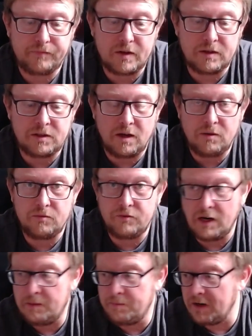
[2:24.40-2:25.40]
so
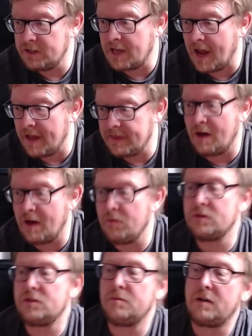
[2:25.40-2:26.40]
really pleased to add that
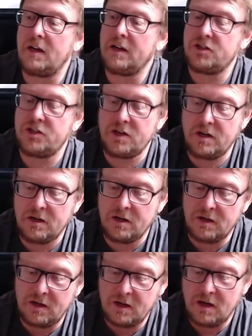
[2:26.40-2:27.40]
one to my collection.
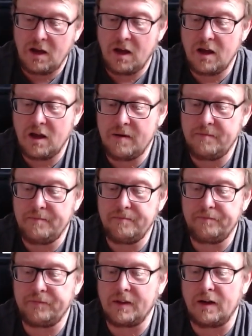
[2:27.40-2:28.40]

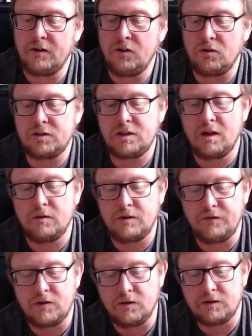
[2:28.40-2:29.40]
Not so
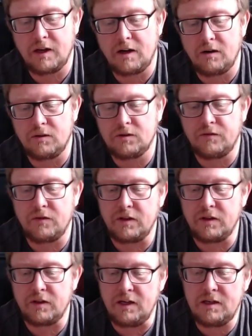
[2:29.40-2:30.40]
difficult to get hold of are
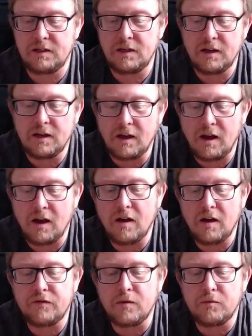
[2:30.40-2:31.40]
these
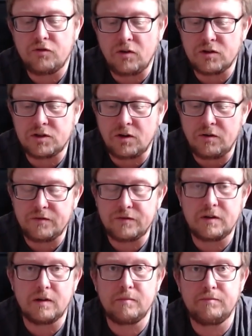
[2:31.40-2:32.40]
from
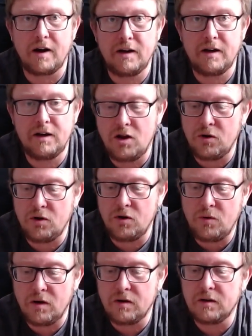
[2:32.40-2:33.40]
Chronosoft, brand
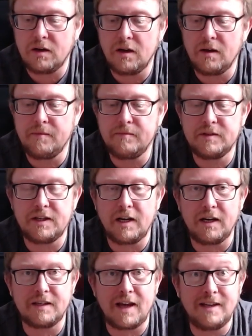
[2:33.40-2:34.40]
new
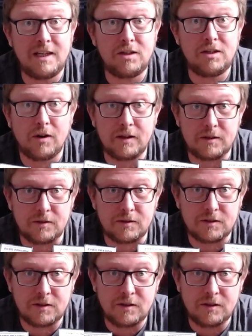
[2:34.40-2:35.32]
ZX80 titles.